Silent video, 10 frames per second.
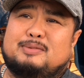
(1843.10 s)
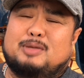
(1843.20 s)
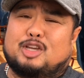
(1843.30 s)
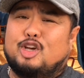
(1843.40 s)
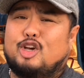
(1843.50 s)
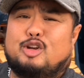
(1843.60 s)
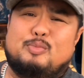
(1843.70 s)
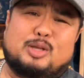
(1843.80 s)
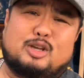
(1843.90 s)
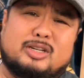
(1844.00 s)
Be
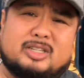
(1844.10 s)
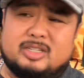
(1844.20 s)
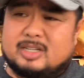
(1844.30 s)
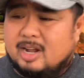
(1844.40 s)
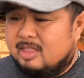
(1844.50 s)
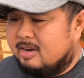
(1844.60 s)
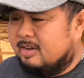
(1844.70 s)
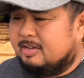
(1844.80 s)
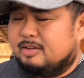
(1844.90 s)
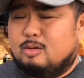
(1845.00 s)
good to each other.
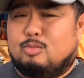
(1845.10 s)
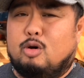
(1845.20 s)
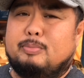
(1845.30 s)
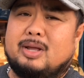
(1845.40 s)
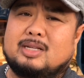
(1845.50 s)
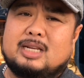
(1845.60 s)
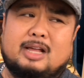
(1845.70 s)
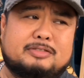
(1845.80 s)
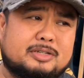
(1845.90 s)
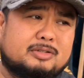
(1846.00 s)
Your boy Biggs
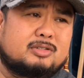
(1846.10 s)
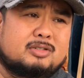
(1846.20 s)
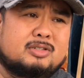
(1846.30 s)
loves you.